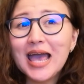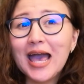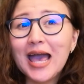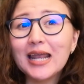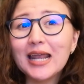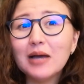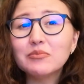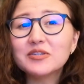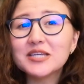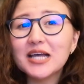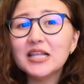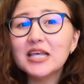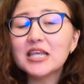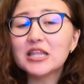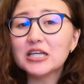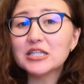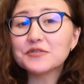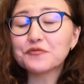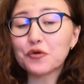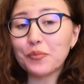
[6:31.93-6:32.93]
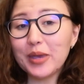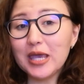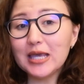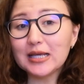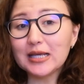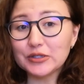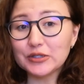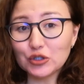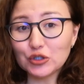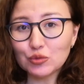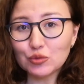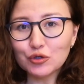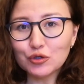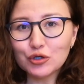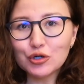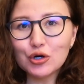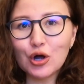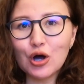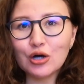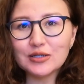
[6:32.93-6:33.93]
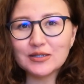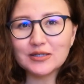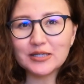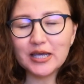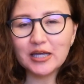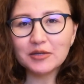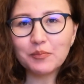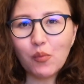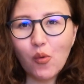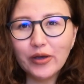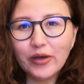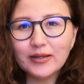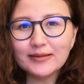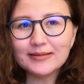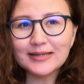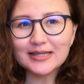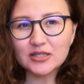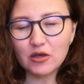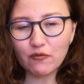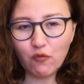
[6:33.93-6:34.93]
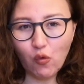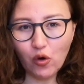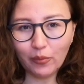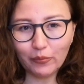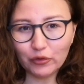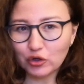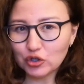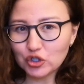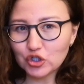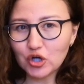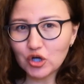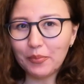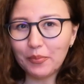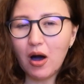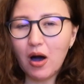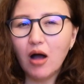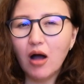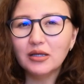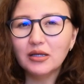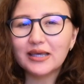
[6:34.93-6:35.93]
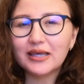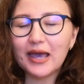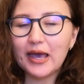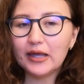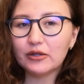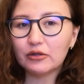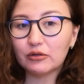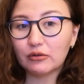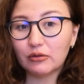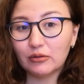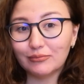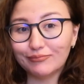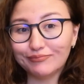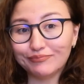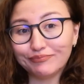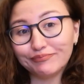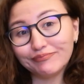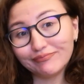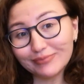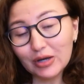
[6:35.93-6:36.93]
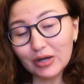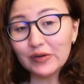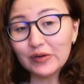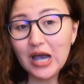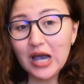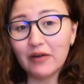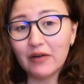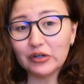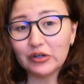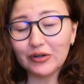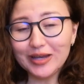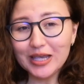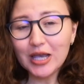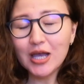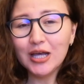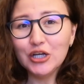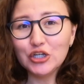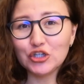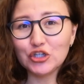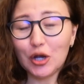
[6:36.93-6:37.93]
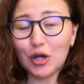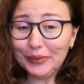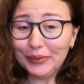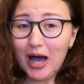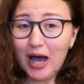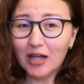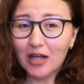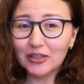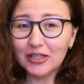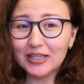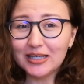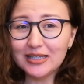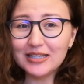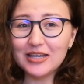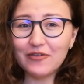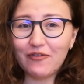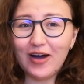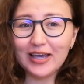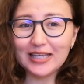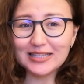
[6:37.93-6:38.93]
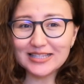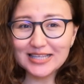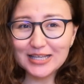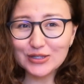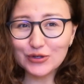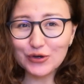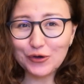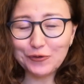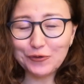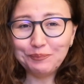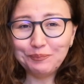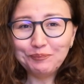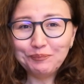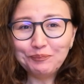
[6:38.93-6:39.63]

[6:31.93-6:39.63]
And I'm telling this from a consumer uh, standpoint as a former shopaholic and um, recovering shopaholic, if I can say so.